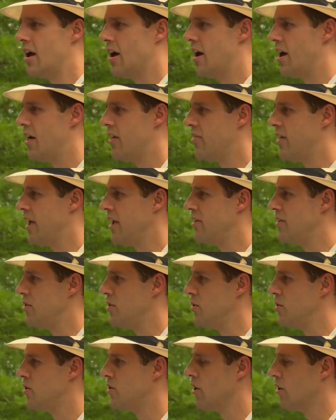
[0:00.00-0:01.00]
Uh, thank
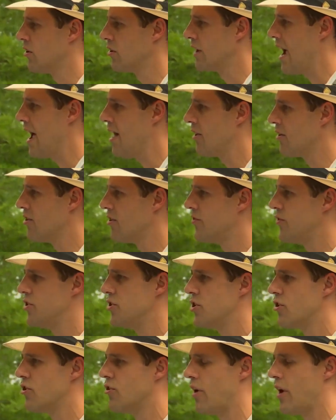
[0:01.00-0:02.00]
you, Colonel Gallagher, for
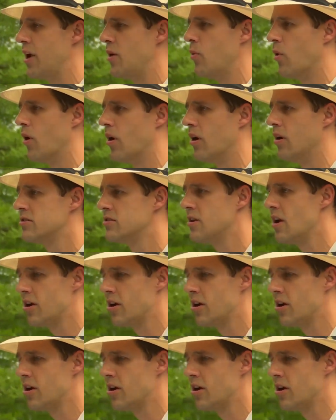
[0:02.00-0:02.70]
your great words.